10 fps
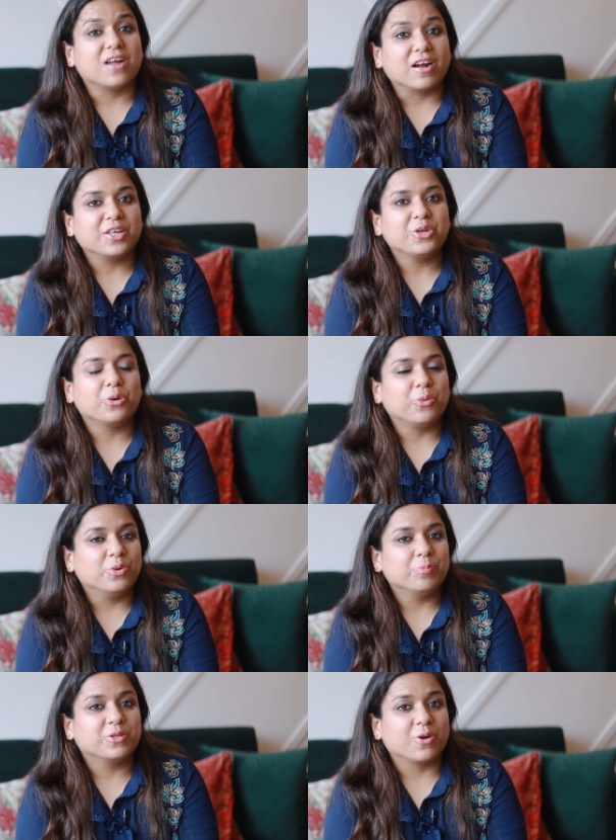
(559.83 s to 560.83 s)
starting your
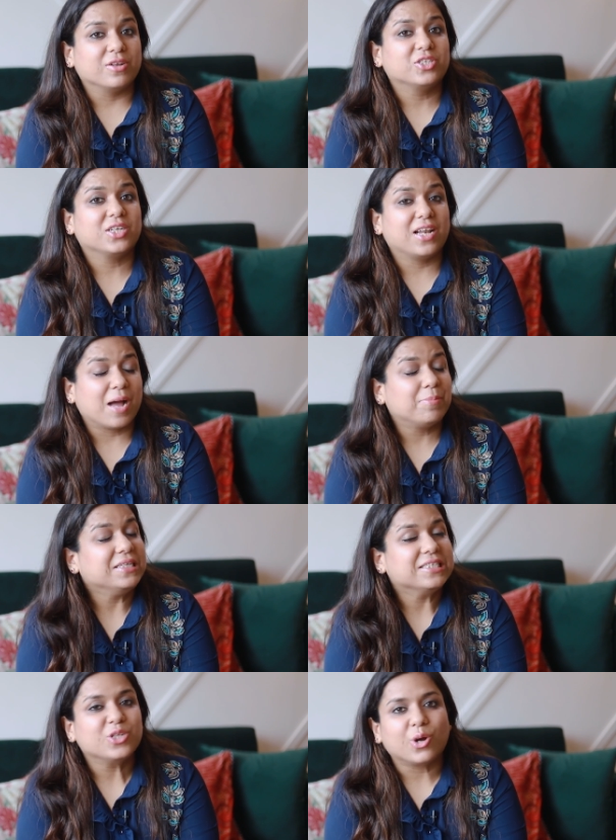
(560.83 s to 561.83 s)
own pathology lab
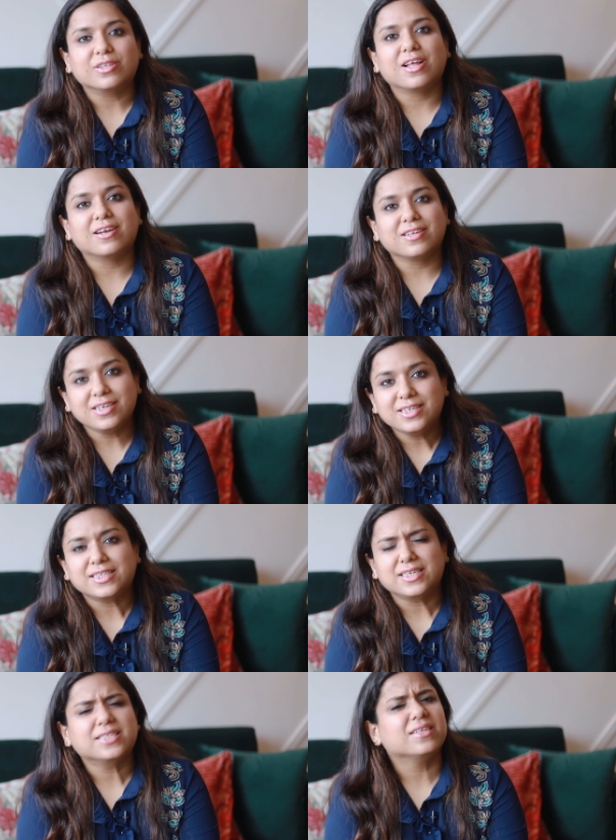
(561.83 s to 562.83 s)
is not that
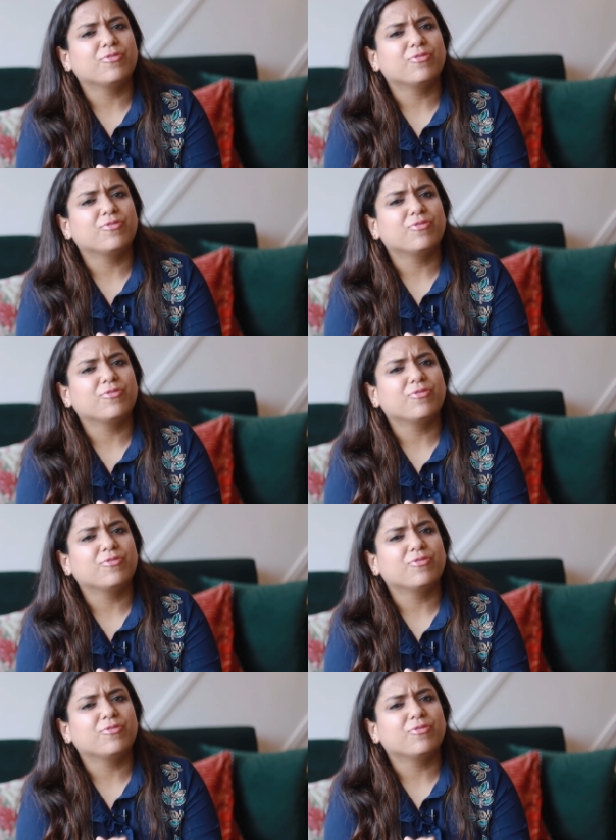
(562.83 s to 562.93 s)
easy.